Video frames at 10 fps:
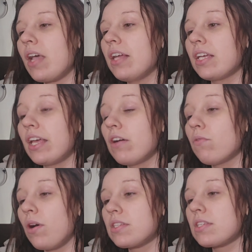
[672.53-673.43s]
And the King of
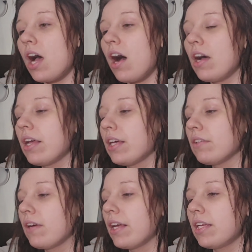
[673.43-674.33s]
Wands is a
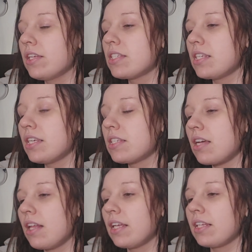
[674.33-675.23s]
hothead, right? You see he's
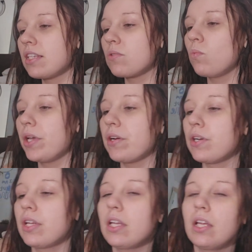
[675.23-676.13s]
got like this
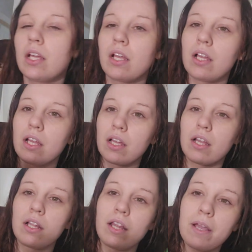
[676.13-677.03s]
weird,
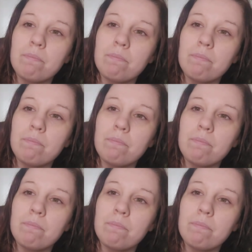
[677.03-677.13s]
like